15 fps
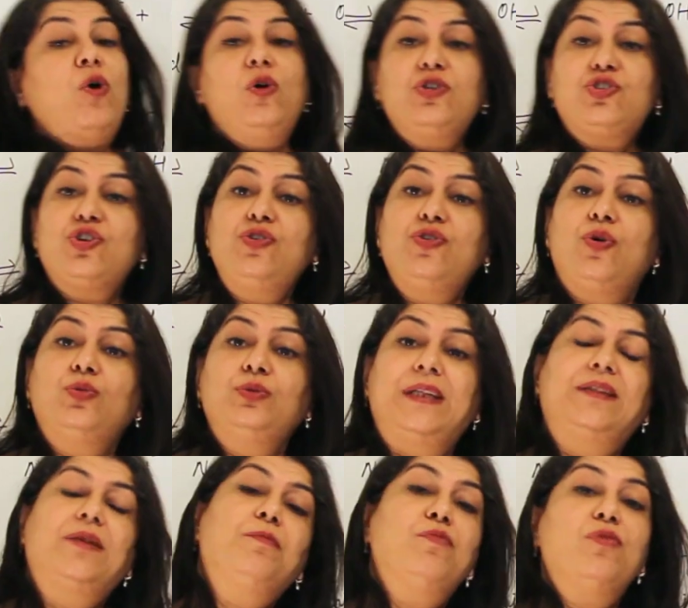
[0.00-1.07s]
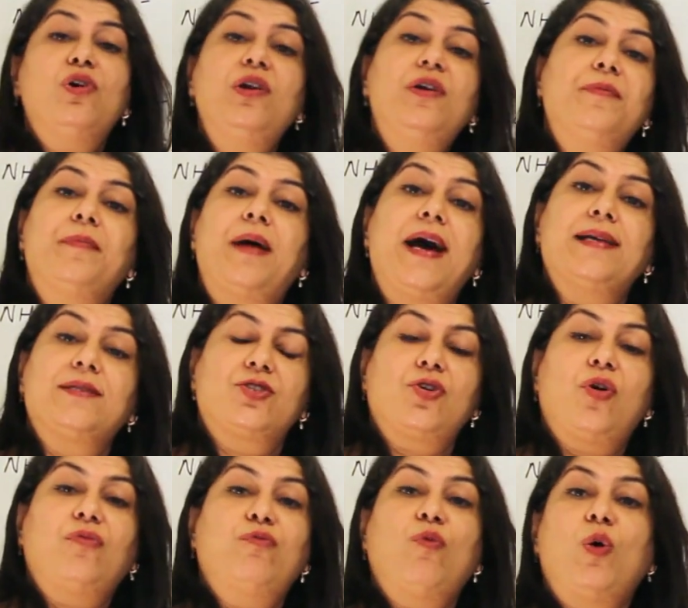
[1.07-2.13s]
also know that the molar mass
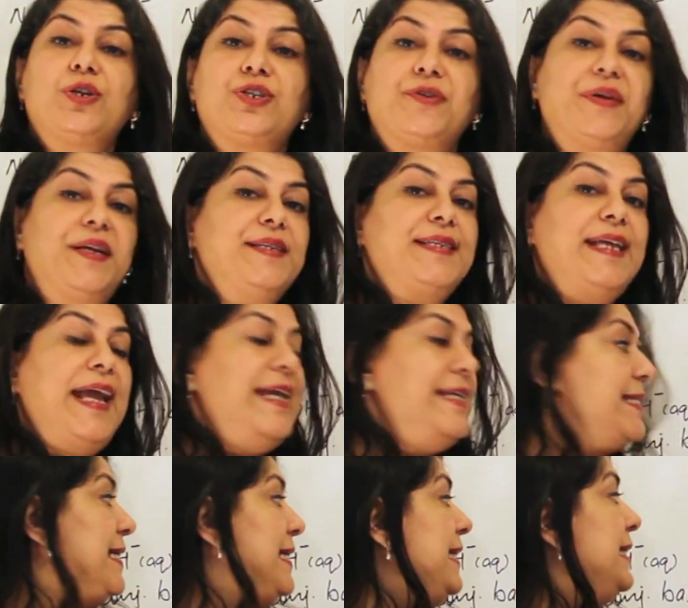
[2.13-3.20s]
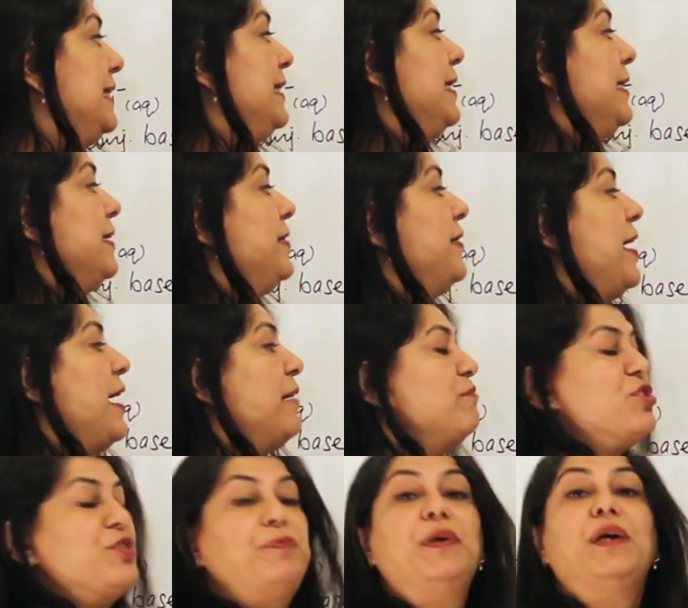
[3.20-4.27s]
of water is 18
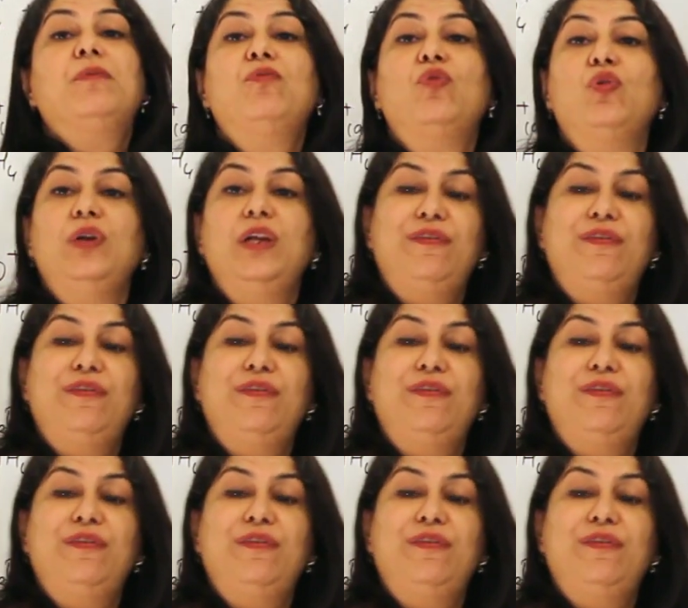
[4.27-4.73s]
grams per mole.